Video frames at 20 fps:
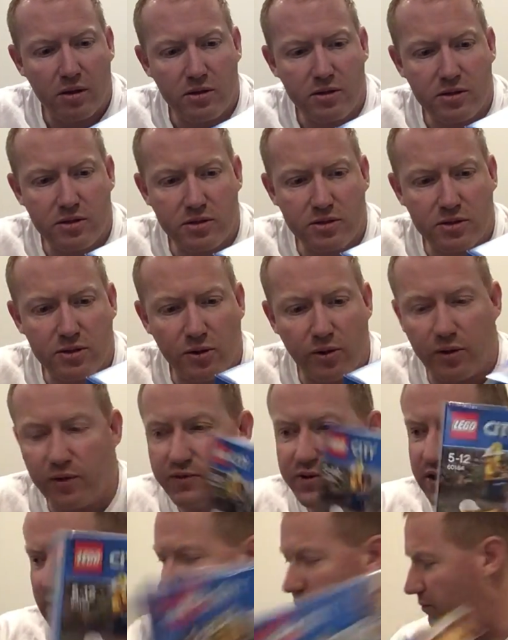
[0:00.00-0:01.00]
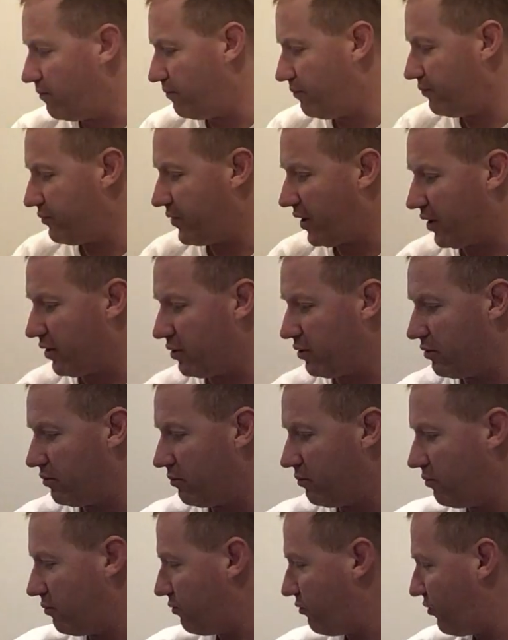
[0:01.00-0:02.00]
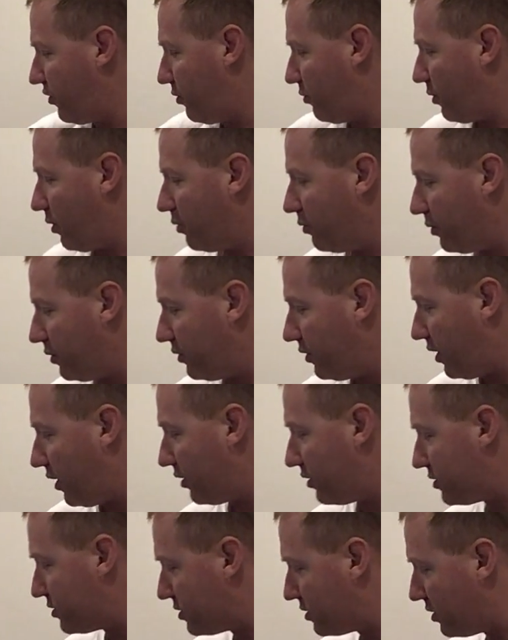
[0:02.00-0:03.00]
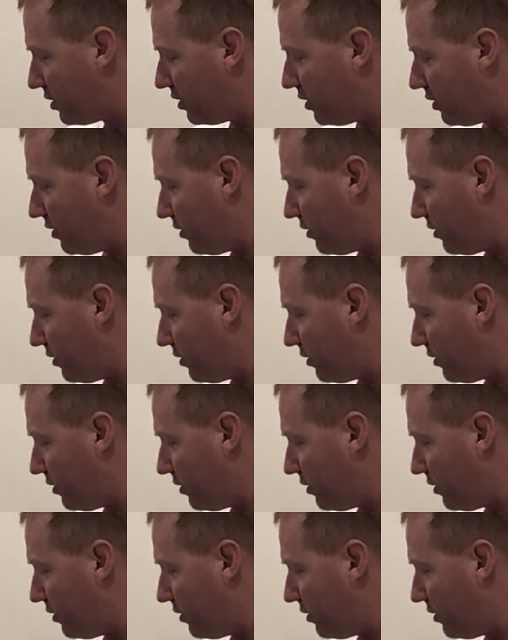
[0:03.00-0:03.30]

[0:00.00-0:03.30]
sort of set that could fit well with the others.